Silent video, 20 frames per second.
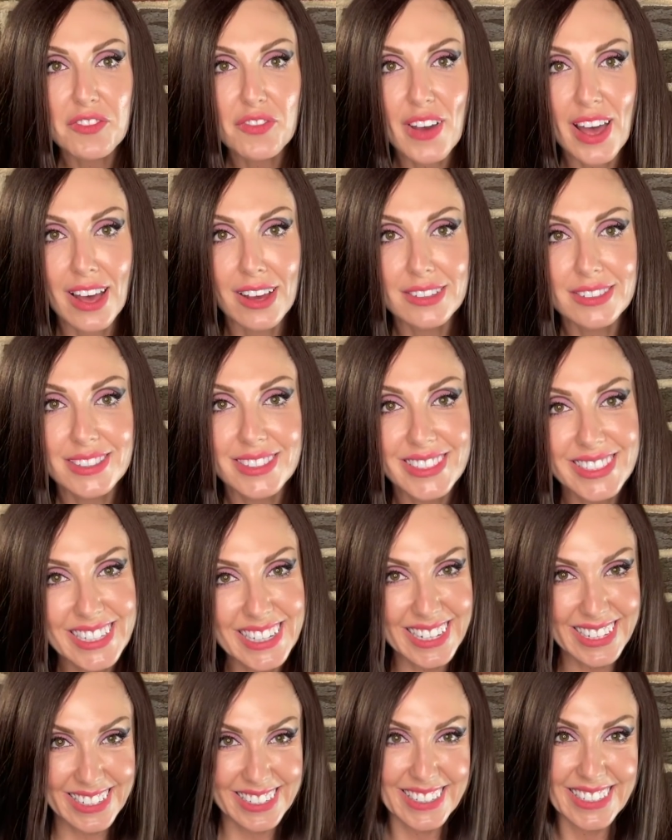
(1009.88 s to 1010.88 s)
Fest,
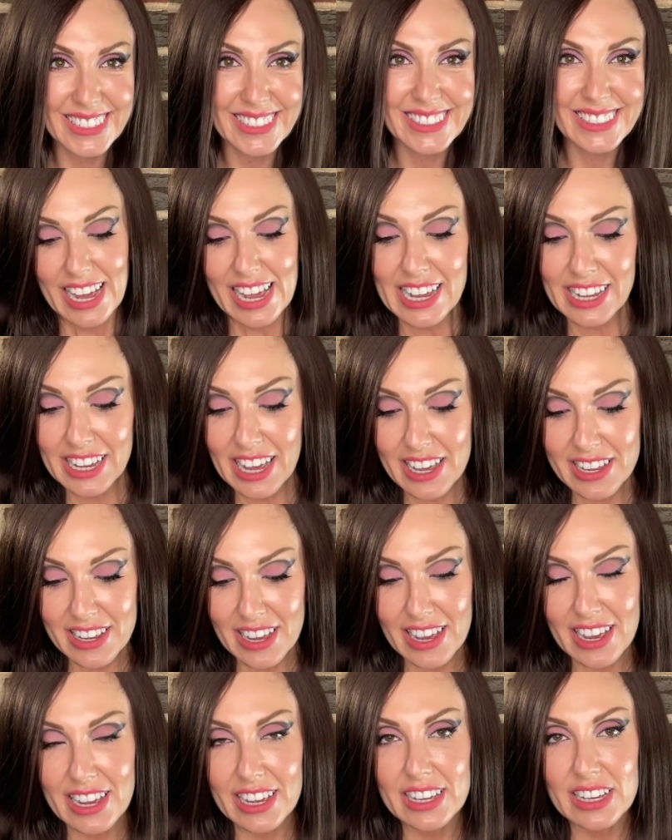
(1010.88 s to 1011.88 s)

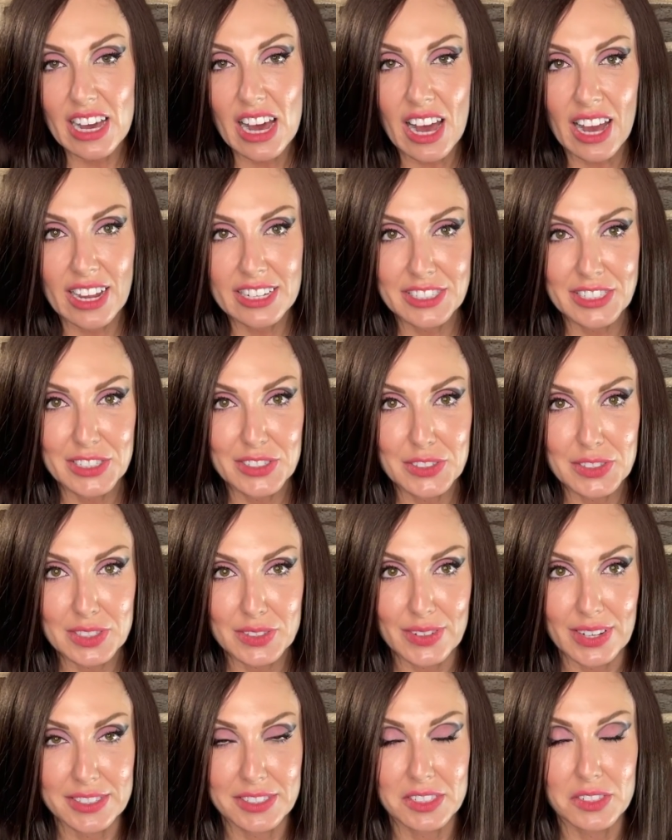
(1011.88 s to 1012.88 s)
aka iTunes
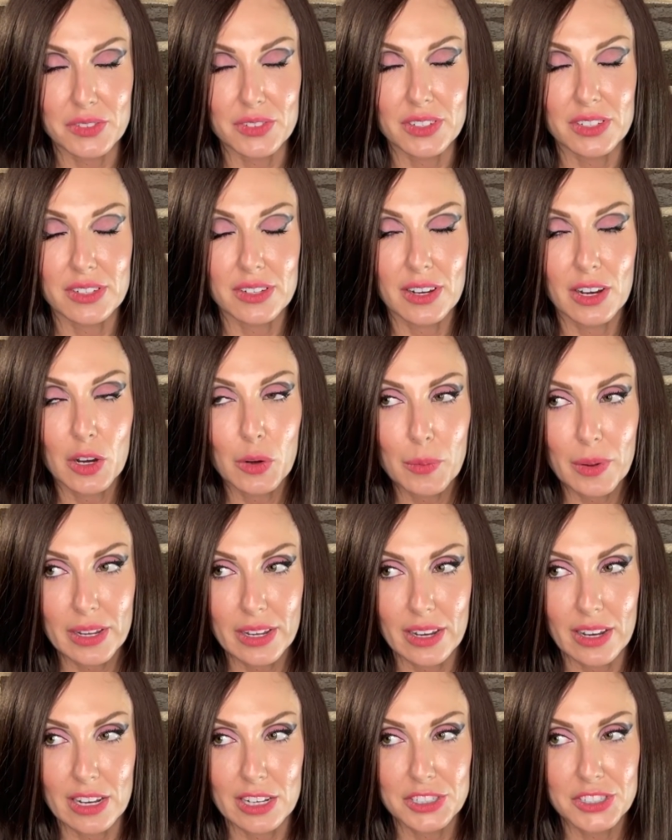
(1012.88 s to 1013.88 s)
Festival. Oh my
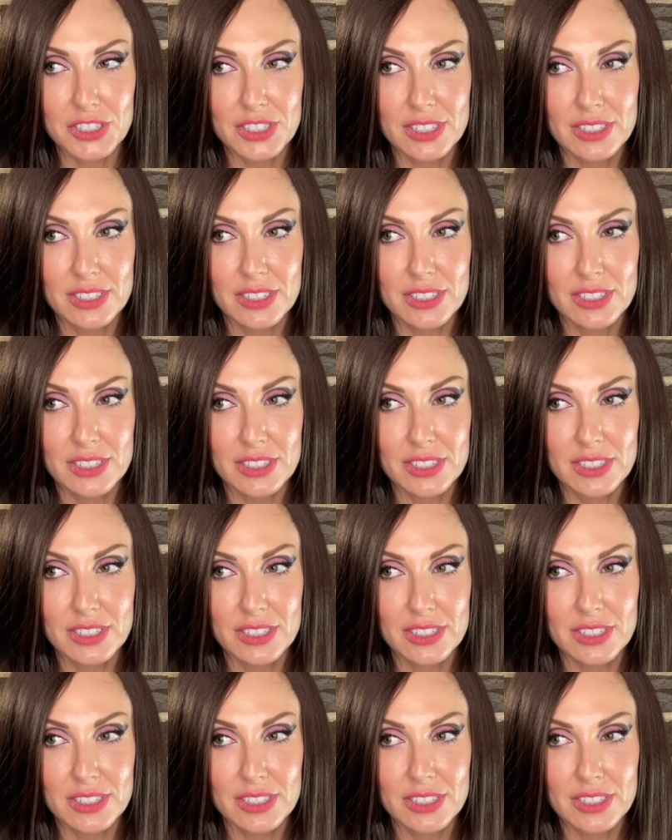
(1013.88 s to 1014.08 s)
gosh,